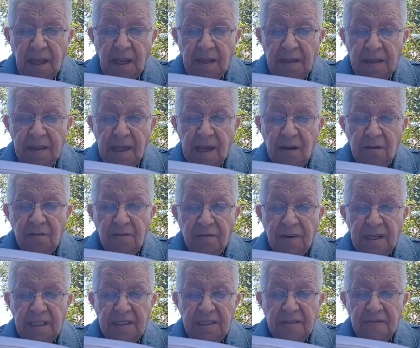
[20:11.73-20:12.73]
And thou
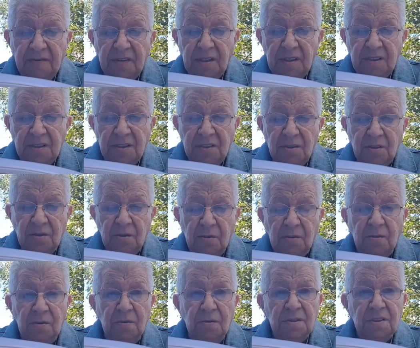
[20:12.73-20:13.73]
great first
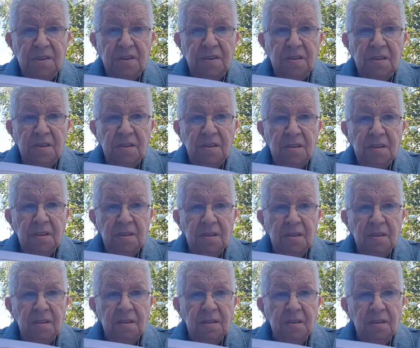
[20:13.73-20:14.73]
cause,
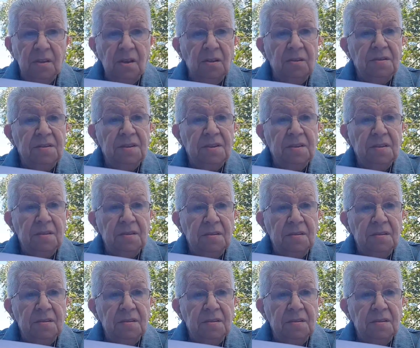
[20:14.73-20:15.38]
God,